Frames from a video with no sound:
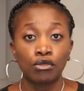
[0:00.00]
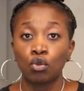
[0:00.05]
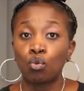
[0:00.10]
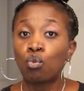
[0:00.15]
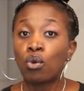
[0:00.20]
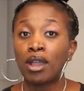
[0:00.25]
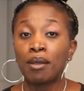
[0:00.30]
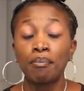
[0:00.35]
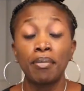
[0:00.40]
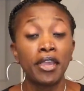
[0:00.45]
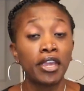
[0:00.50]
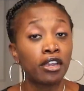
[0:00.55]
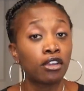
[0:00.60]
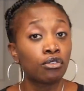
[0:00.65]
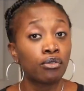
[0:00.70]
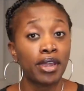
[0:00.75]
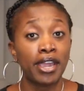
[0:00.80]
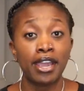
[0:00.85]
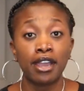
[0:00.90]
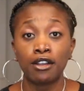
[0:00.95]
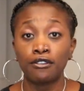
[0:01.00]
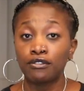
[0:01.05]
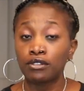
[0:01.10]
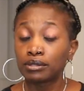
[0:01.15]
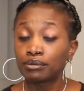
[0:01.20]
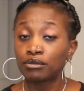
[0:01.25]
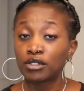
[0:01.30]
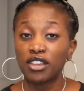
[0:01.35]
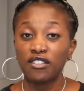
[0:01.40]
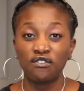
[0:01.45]
One
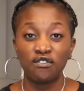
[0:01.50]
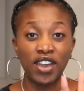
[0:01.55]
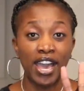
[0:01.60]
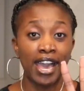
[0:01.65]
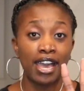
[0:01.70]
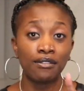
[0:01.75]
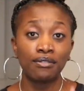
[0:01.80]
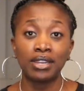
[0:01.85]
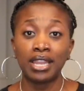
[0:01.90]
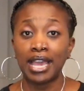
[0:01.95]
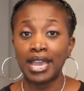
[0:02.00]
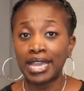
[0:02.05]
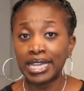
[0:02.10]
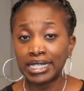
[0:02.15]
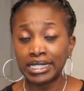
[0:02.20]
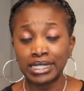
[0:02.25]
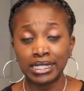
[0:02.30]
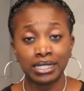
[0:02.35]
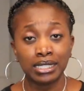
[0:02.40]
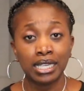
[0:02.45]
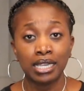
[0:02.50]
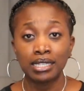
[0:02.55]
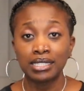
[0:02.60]
paragraph, 5 lines,